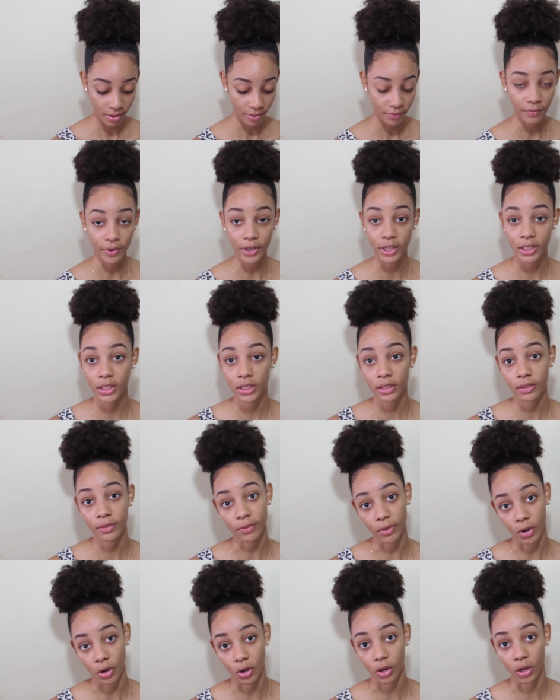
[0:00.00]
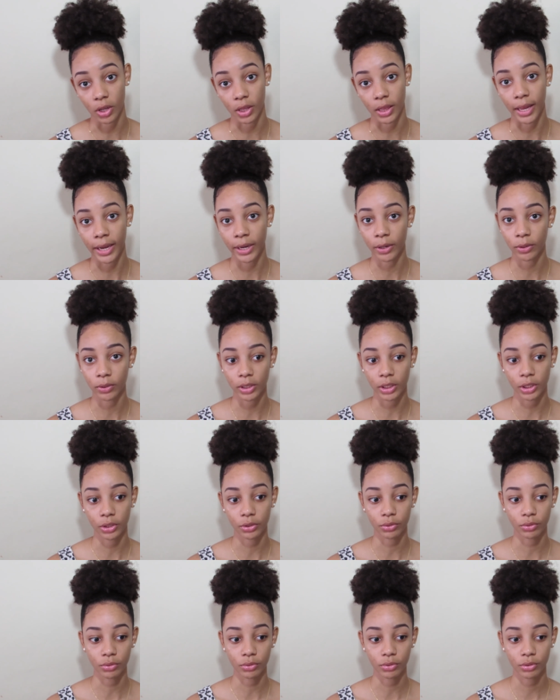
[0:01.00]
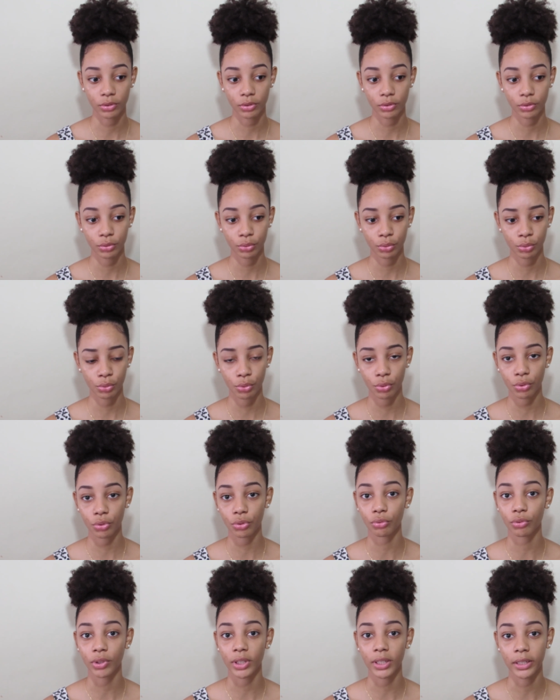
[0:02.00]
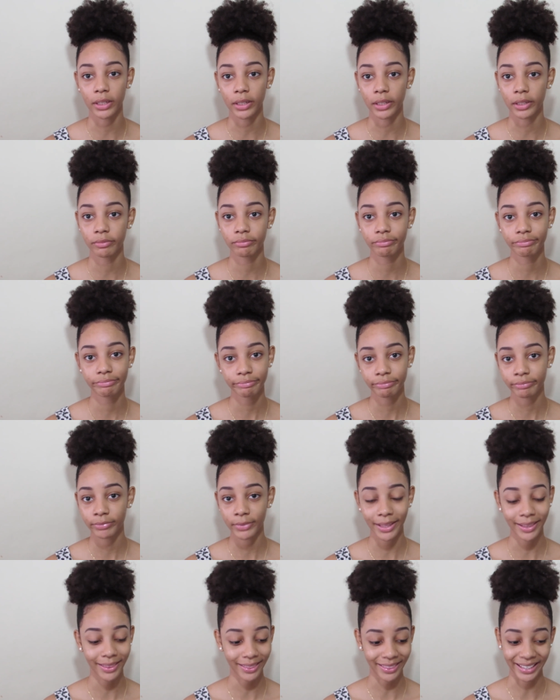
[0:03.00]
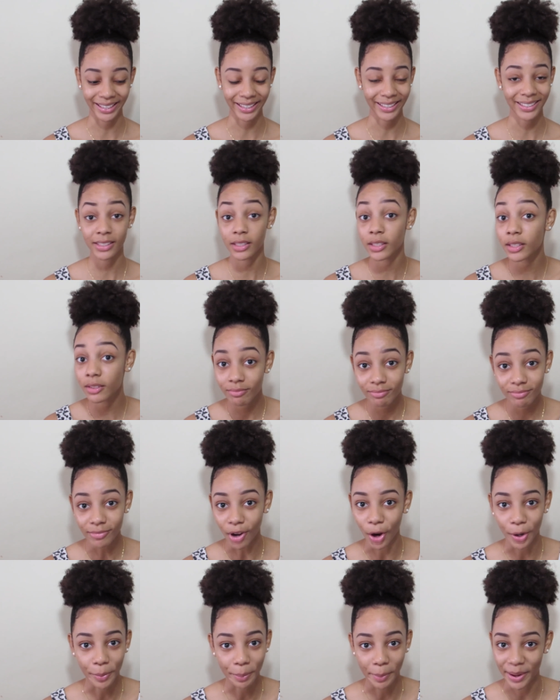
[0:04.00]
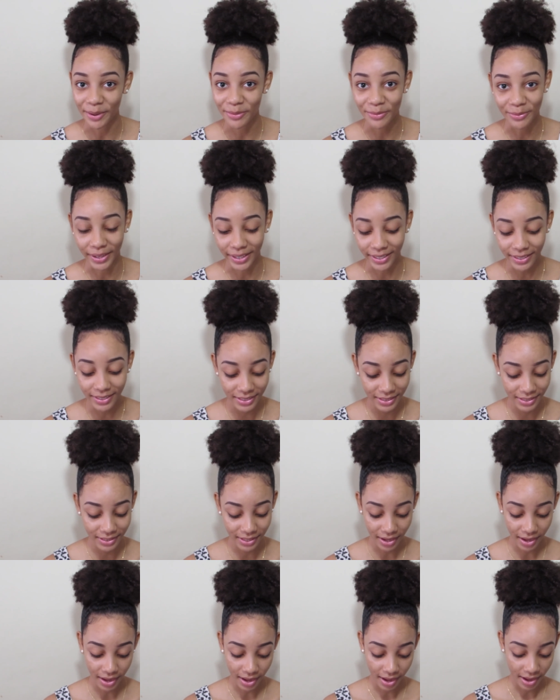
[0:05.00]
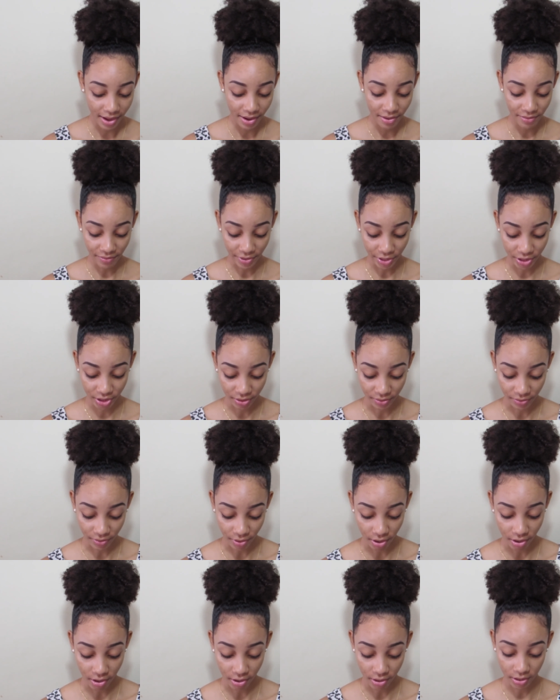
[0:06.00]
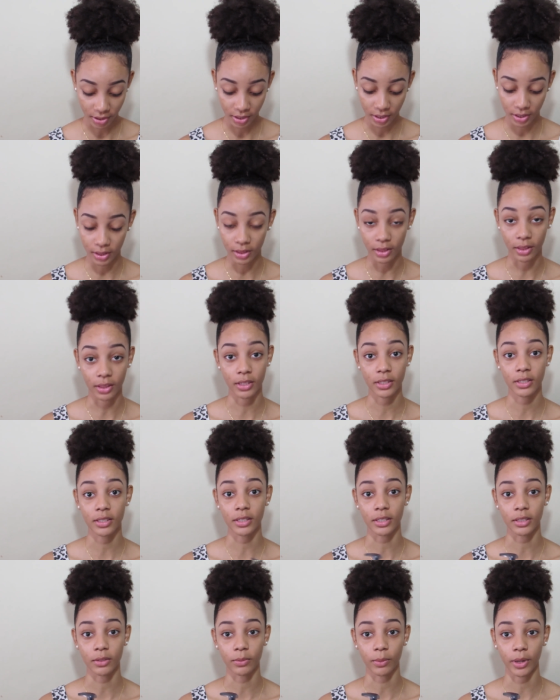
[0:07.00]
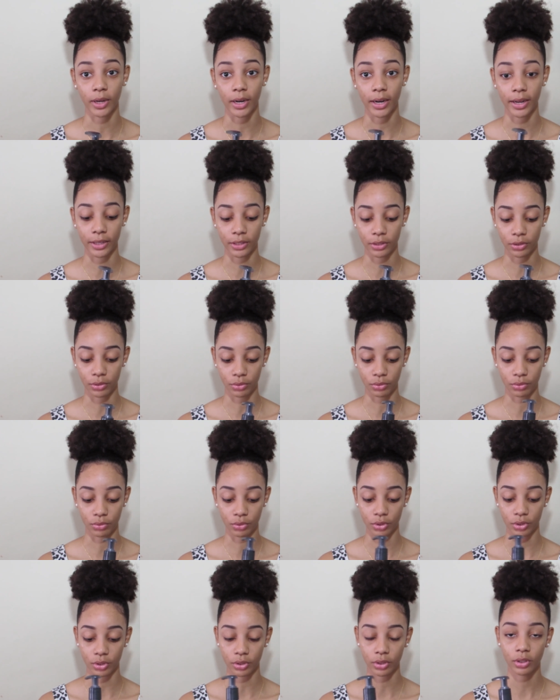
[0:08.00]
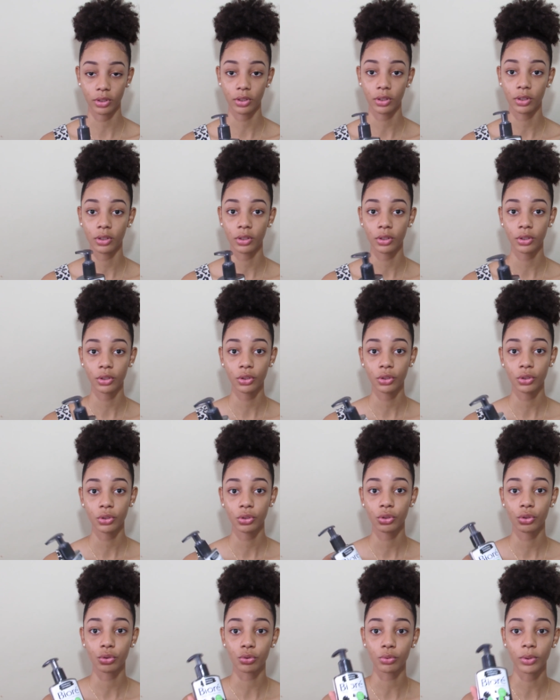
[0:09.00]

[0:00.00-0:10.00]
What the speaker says: First of all, I only use 3 things on my face. First of all, this is what I use to